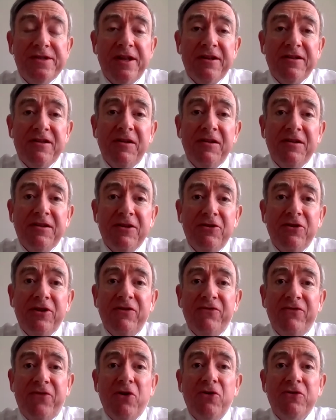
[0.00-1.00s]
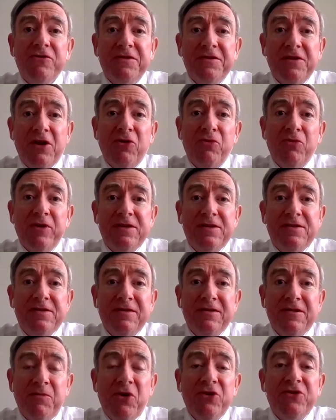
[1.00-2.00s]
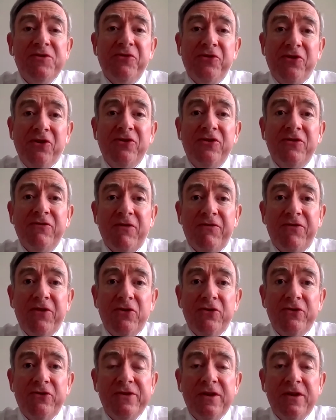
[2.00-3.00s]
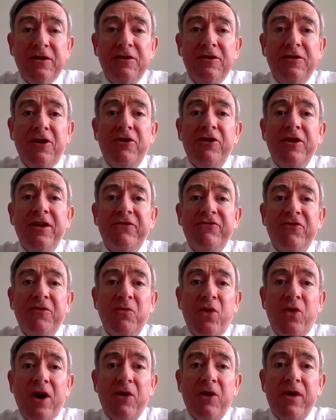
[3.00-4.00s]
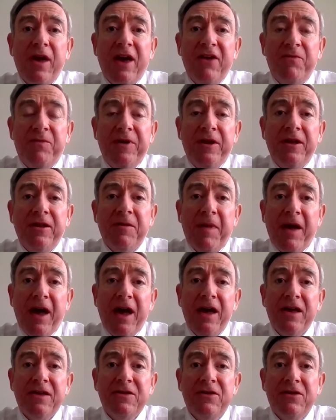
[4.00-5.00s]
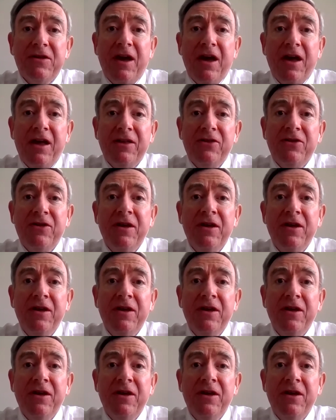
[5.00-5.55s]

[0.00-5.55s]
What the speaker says: And I think the looking forwards is always the most productive of those, learning from where we have been in the past and